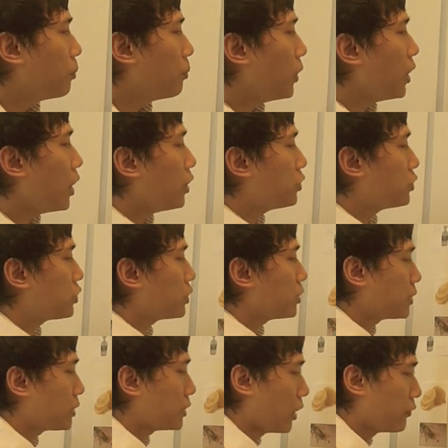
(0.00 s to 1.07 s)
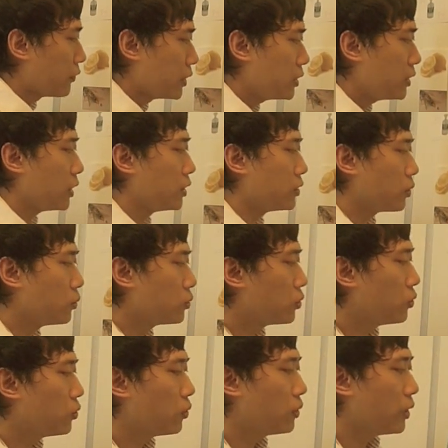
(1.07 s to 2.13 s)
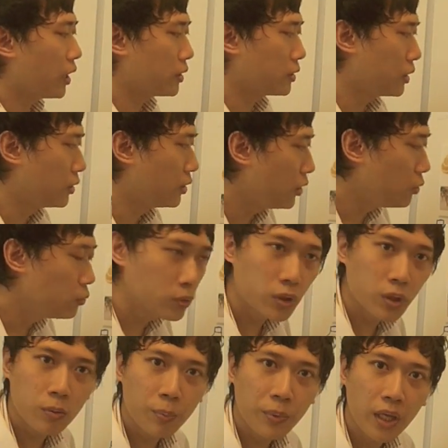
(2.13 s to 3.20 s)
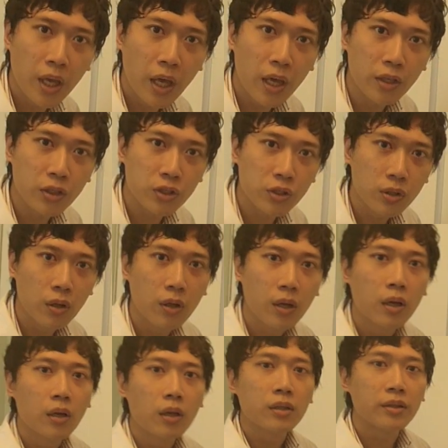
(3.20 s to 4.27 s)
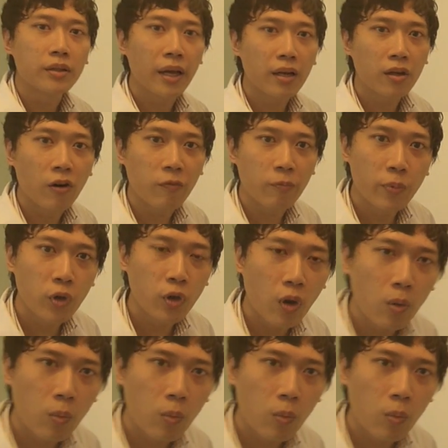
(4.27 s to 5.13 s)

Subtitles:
pH 7 is also known as a neutral pH, that of pure